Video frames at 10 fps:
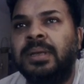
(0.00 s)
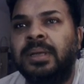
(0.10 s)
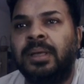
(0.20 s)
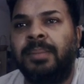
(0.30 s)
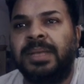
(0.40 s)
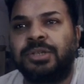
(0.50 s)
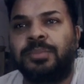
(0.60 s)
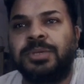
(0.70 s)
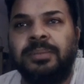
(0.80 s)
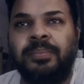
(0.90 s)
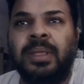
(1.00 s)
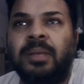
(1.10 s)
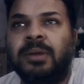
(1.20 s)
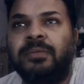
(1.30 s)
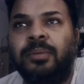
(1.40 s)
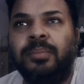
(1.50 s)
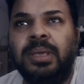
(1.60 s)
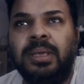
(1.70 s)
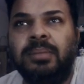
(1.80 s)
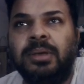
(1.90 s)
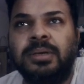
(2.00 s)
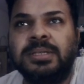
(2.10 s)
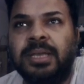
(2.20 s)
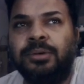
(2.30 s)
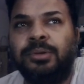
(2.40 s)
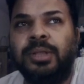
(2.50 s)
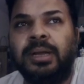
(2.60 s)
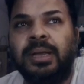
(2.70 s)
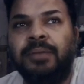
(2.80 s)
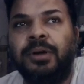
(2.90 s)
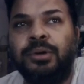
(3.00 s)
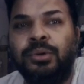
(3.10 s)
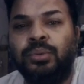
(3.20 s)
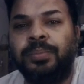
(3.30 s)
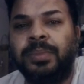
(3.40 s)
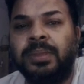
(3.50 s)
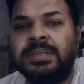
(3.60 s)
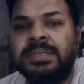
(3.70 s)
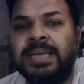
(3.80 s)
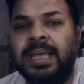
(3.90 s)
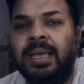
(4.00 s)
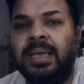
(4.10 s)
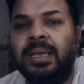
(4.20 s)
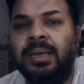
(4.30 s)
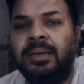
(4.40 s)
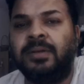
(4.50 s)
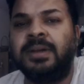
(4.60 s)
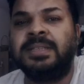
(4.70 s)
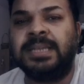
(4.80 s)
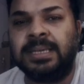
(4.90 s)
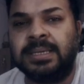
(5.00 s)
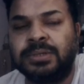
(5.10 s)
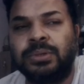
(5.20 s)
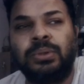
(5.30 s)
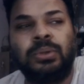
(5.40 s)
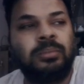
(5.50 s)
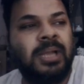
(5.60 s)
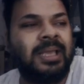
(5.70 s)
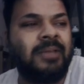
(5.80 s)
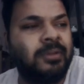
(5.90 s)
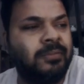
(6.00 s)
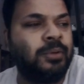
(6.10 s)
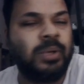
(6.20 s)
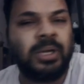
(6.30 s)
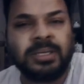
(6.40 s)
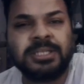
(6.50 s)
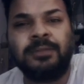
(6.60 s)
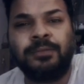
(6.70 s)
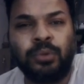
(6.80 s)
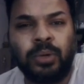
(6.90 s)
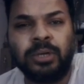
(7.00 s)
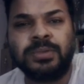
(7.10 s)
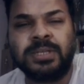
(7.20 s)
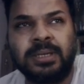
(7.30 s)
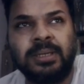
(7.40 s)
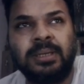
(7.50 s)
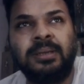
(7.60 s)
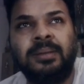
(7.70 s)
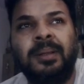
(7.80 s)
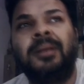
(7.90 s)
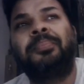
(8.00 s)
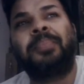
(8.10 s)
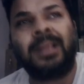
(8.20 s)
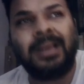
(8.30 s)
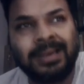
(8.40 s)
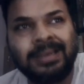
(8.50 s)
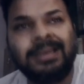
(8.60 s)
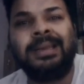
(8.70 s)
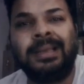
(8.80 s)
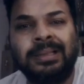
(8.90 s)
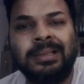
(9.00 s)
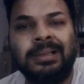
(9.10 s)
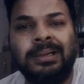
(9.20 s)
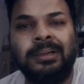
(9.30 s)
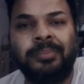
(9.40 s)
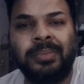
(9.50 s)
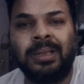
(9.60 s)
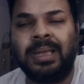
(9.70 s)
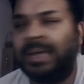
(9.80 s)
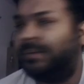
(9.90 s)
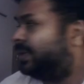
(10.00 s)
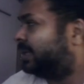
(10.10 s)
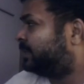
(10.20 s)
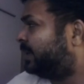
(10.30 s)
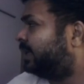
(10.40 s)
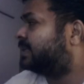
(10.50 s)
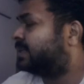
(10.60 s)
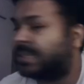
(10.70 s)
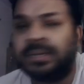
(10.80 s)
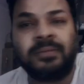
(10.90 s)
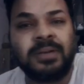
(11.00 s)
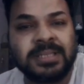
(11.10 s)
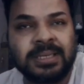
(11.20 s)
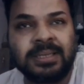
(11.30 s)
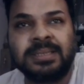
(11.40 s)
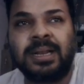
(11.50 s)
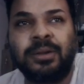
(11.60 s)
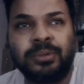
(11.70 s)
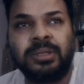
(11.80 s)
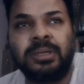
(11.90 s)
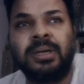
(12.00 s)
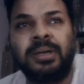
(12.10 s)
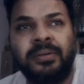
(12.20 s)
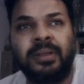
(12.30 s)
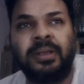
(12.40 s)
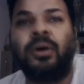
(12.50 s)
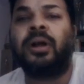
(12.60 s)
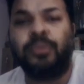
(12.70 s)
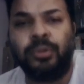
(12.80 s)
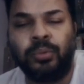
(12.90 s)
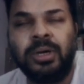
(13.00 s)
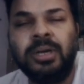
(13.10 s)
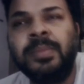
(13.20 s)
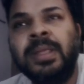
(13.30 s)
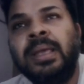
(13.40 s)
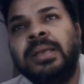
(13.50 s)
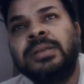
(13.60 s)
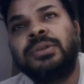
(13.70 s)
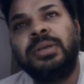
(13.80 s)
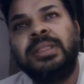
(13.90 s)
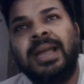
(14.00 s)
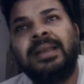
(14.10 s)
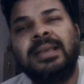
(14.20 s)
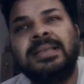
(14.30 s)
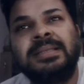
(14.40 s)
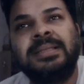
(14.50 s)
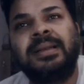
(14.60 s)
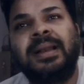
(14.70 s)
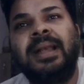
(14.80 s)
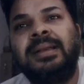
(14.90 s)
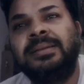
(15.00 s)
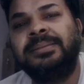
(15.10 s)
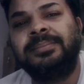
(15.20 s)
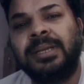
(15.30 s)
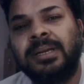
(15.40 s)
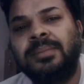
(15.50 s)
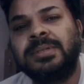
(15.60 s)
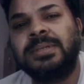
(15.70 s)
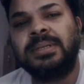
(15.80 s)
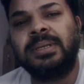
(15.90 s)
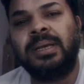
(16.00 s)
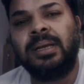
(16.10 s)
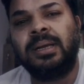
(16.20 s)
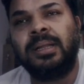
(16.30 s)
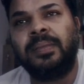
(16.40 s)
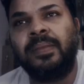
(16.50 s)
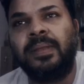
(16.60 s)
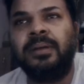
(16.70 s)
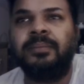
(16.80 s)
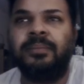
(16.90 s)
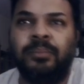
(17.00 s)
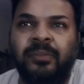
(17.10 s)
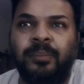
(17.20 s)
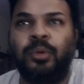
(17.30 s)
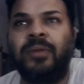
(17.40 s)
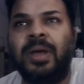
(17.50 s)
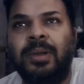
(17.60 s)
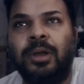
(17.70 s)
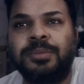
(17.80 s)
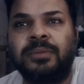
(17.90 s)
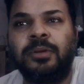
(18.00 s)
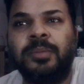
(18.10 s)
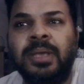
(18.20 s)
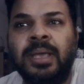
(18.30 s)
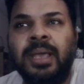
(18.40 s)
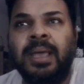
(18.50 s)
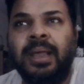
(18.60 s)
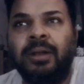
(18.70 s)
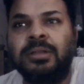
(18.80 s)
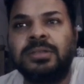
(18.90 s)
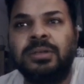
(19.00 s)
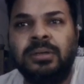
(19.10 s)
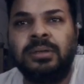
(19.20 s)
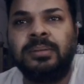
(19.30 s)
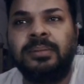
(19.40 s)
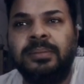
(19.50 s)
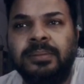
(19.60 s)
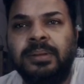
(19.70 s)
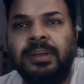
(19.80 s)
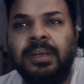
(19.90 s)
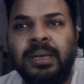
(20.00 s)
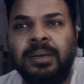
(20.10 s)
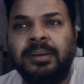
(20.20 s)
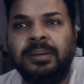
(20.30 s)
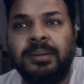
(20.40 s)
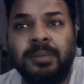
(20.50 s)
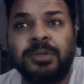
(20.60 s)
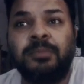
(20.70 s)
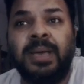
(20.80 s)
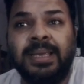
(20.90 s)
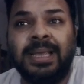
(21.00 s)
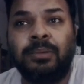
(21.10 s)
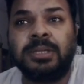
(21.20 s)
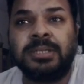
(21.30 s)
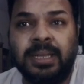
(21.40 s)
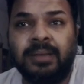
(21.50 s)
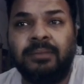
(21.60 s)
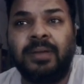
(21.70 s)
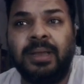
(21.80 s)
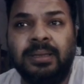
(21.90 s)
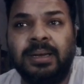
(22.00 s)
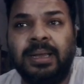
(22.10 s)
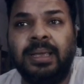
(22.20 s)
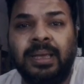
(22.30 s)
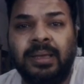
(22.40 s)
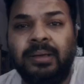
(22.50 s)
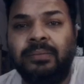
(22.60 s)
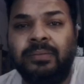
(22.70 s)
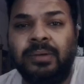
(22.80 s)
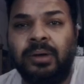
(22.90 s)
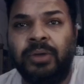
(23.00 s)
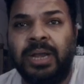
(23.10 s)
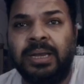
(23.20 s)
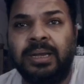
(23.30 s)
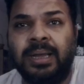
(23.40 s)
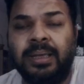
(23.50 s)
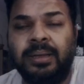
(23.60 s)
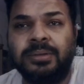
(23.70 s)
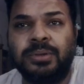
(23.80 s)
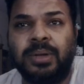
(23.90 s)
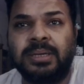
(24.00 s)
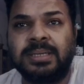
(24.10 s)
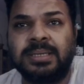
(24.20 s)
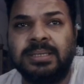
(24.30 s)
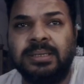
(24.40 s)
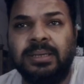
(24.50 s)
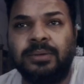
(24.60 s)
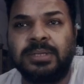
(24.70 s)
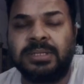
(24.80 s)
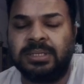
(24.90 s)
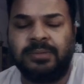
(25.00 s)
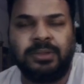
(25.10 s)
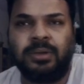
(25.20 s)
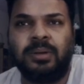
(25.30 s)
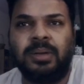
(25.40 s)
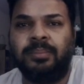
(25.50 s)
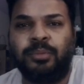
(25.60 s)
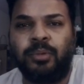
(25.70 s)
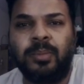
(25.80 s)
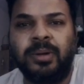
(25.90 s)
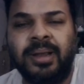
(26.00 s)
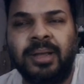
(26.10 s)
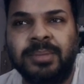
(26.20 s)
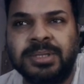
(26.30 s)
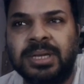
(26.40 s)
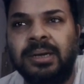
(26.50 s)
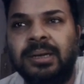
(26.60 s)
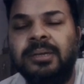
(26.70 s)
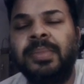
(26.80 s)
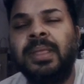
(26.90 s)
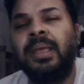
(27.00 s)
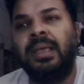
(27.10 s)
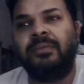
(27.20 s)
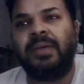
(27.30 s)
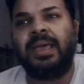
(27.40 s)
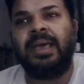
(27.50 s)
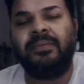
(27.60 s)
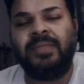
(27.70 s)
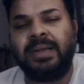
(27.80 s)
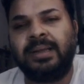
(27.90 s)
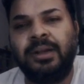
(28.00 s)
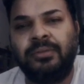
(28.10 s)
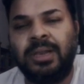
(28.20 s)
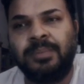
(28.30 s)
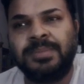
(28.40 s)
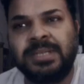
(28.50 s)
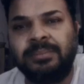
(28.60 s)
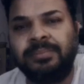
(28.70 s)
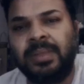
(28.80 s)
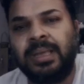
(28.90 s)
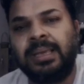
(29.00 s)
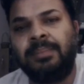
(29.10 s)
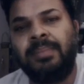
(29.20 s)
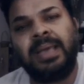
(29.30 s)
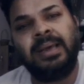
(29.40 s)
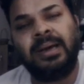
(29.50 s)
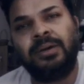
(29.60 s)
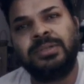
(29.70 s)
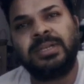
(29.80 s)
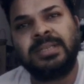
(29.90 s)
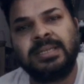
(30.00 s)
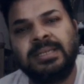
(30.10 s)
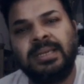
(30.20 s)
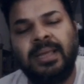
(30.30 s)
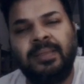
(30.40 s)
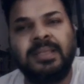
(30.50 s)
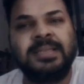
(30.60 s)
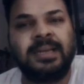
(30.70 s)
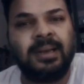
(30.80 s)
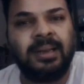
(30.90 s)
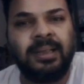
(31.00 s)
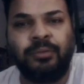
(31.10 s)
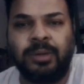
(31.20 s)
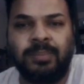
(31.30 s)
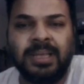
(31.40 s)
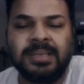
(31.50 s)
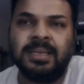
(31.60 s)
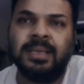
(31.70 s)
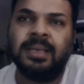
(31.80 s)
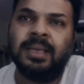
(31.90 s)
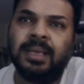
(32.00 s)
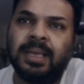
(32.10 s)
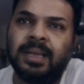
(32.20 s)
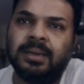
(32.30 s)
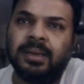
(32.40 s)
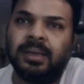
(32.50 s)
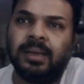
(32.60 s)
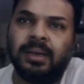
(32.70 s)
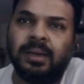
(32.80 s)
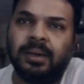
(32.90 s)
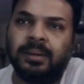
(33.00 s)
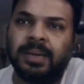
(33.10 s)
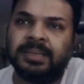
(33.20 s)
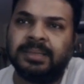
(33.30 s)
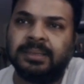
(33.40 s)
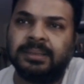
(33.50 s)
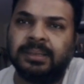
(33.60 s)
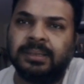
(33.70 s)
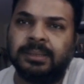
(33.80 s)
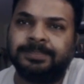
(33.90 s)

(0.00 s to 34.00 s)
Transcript: best option. But for me, because I know that I want to stay in different cities, so like every few years shift to a new city, have experiences in different cities around the country or around the world. So in that case, the rent becomes the more viable option for me. And also, in terms of my calculation, I can find that I have, when I retire, so at 60, around 60, even though I'll probably retire much earlier, if I have that kind of a lump sum, I can buy a house at 60 and then settle in one place. And I think the